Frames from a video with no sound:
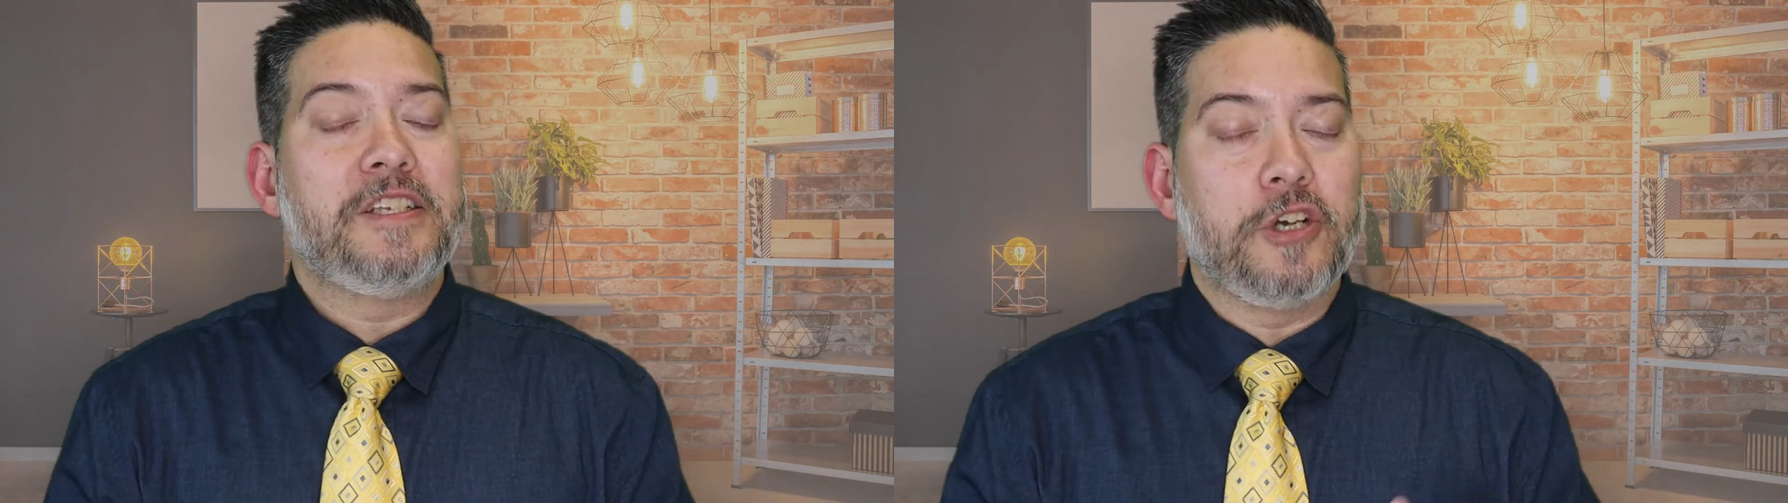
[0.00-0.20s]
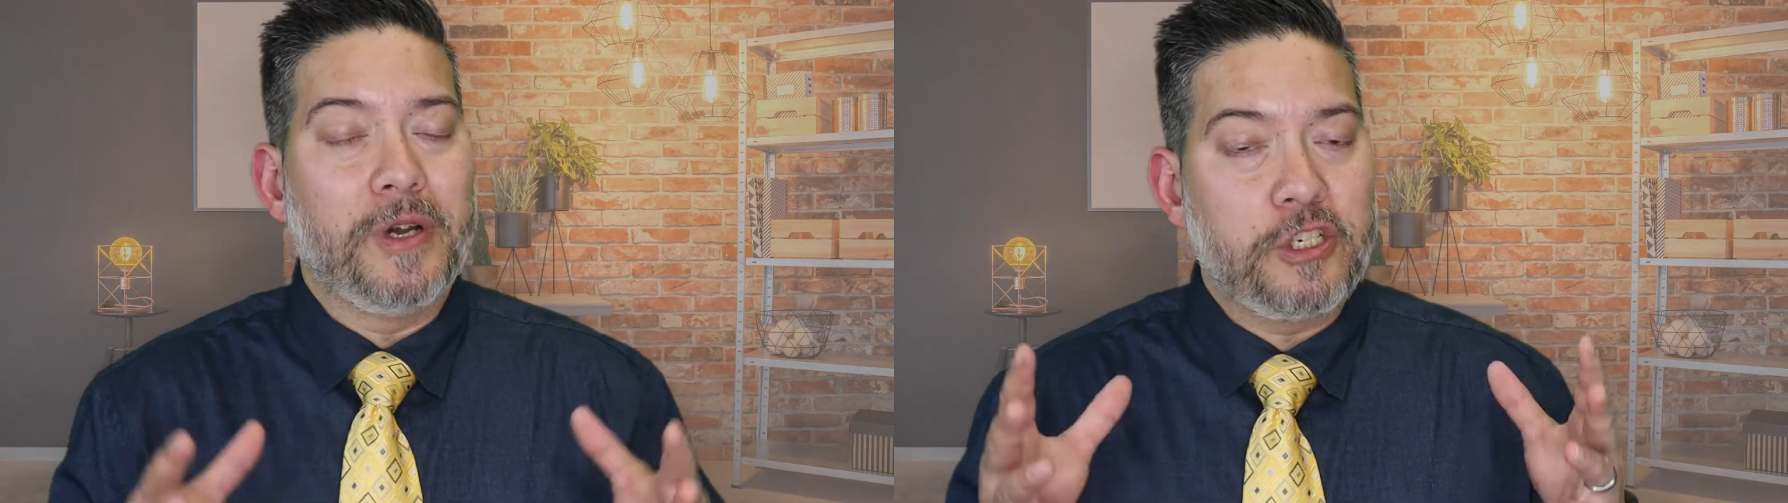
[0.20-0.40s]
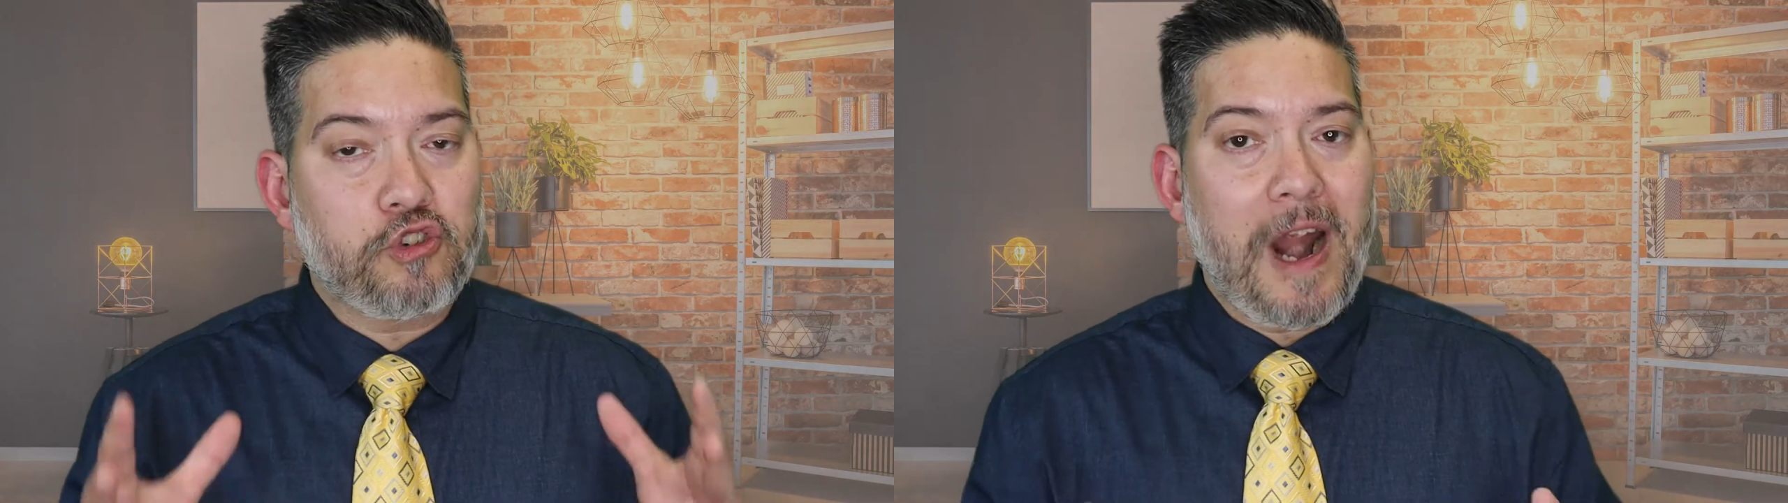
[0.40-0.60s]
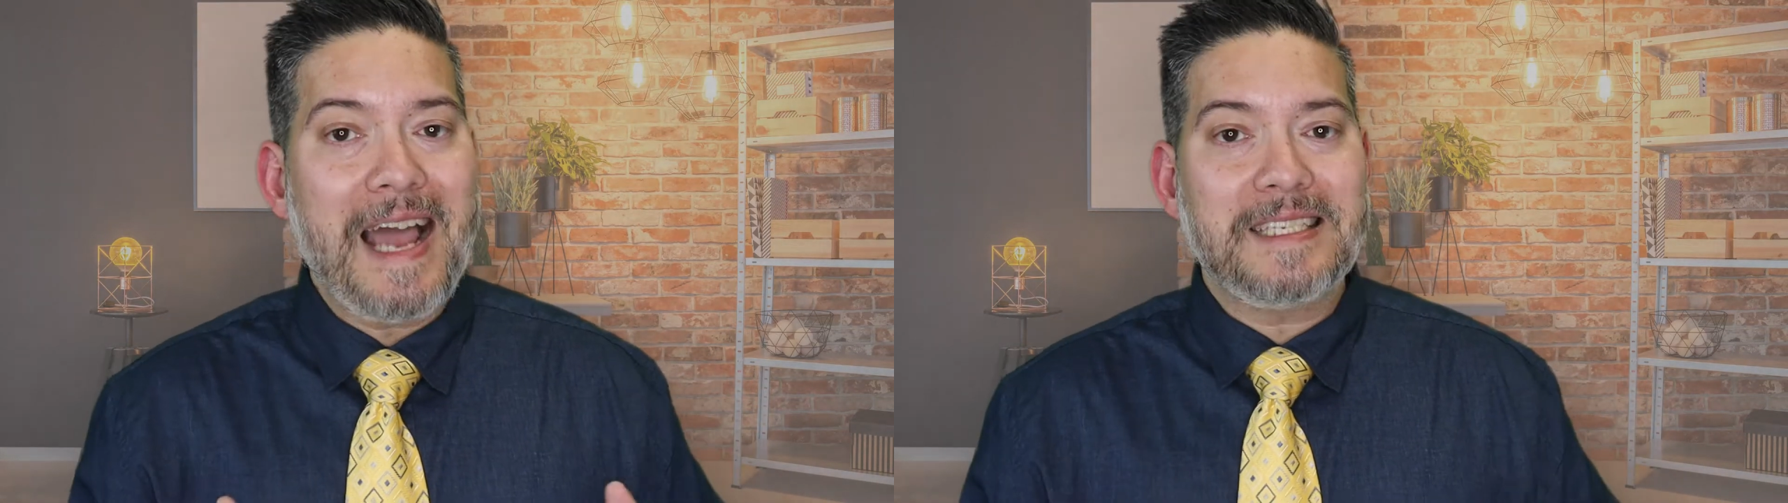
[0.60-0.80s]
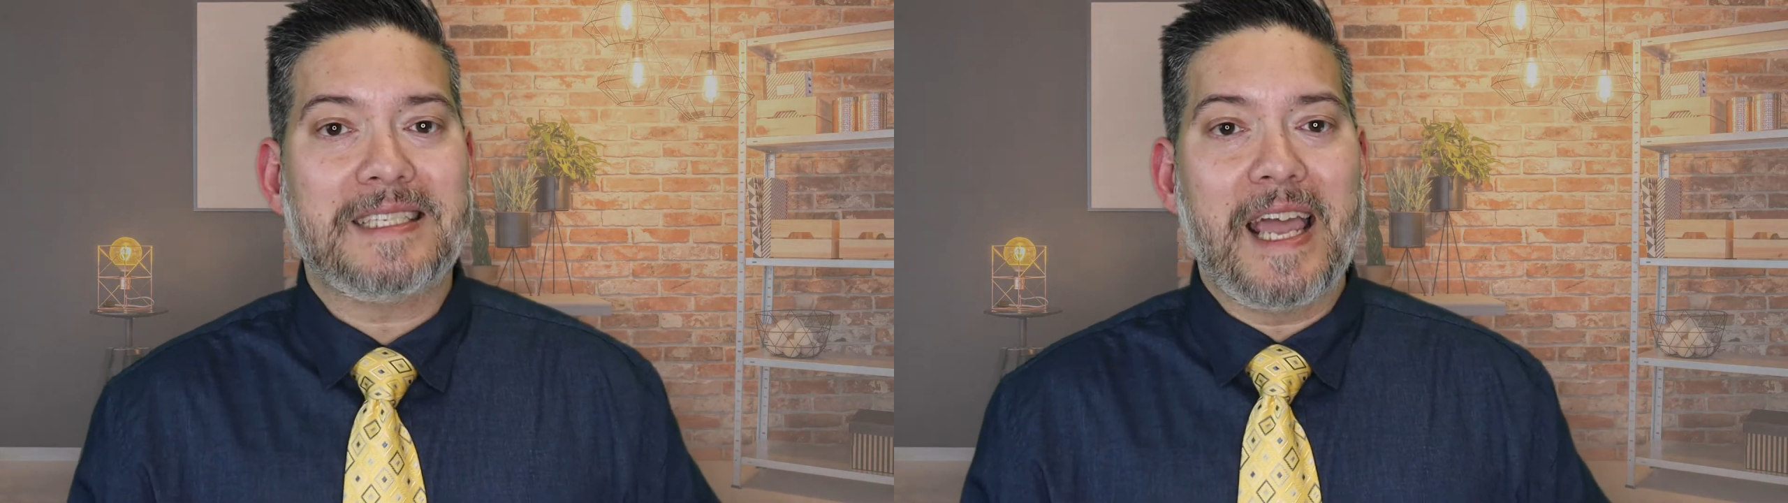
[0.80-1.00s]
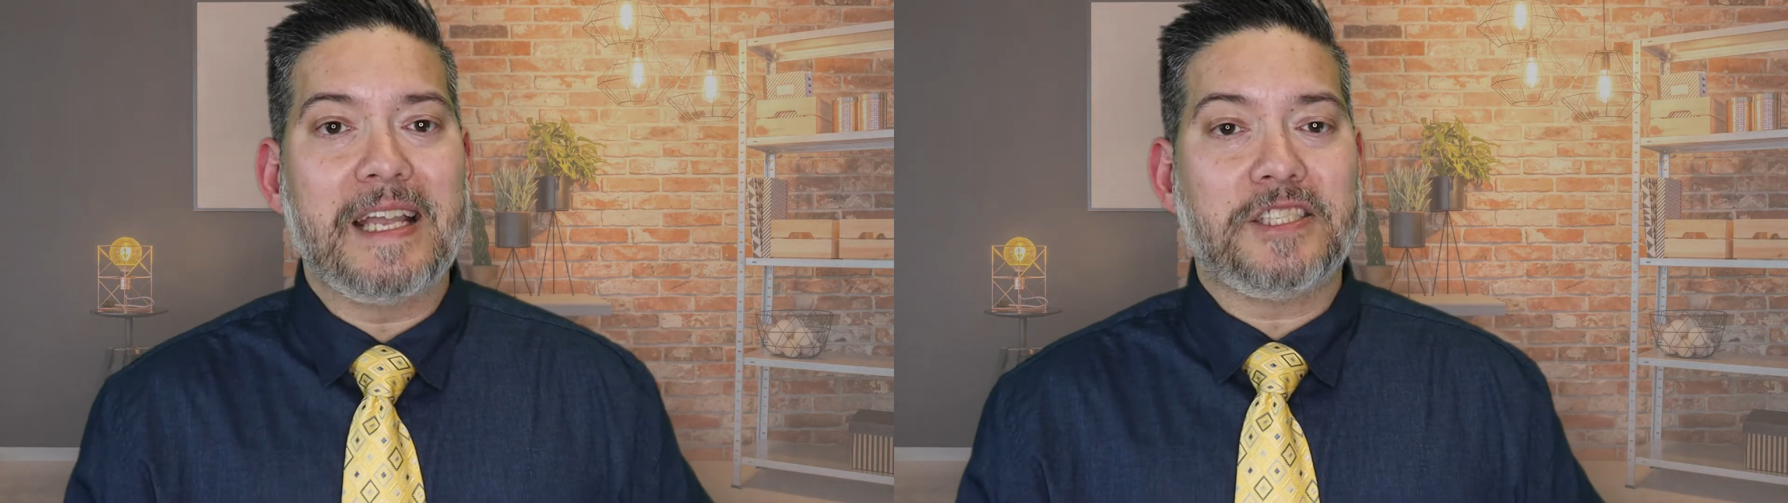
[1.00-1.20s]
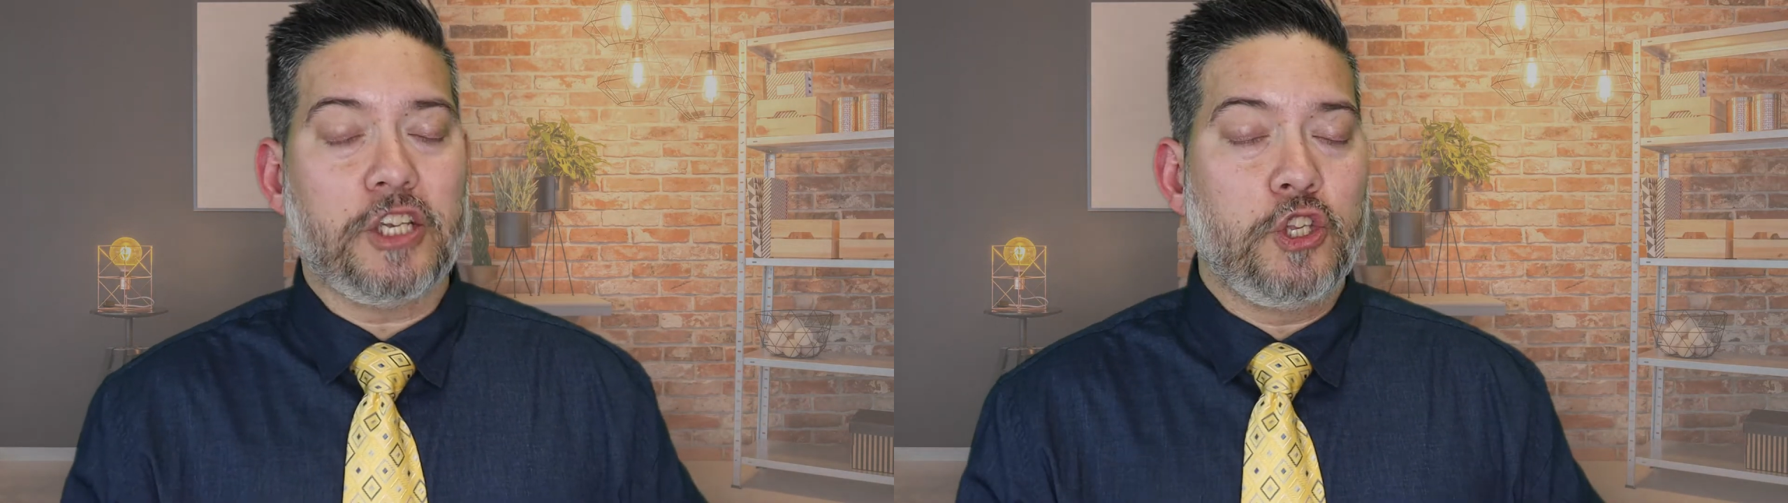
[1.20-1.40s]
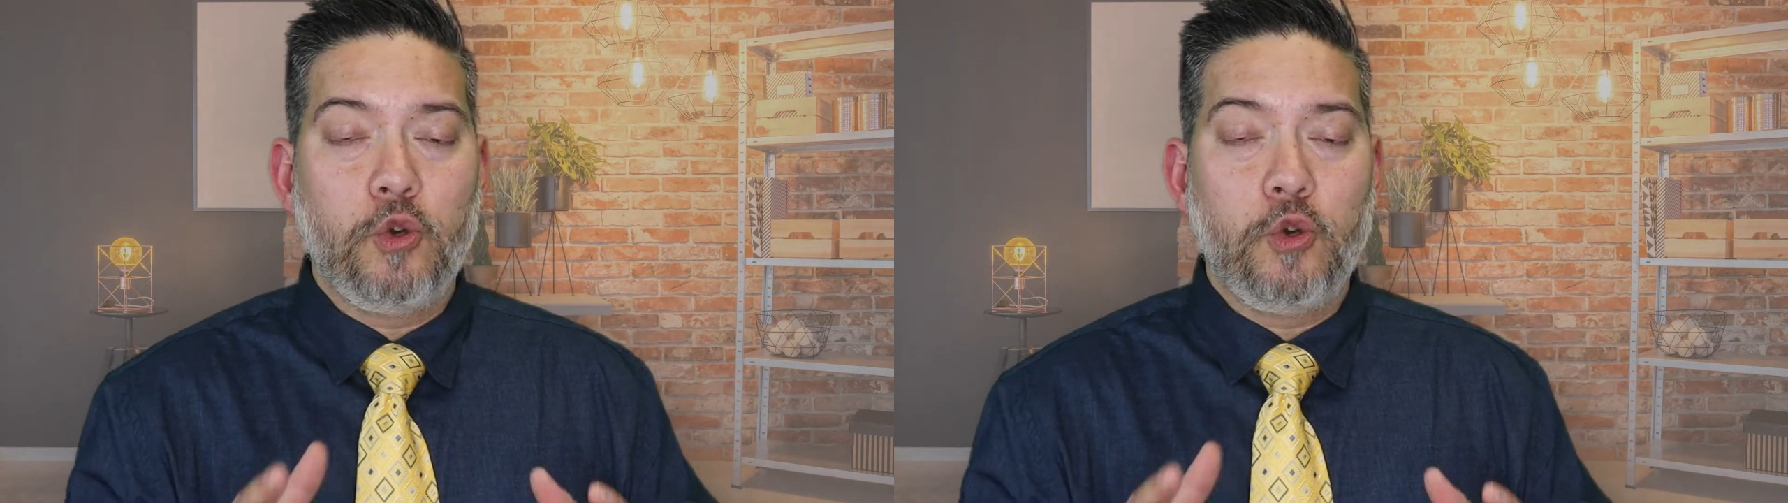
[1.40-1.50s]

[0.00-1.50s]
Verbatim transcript: So in dry states,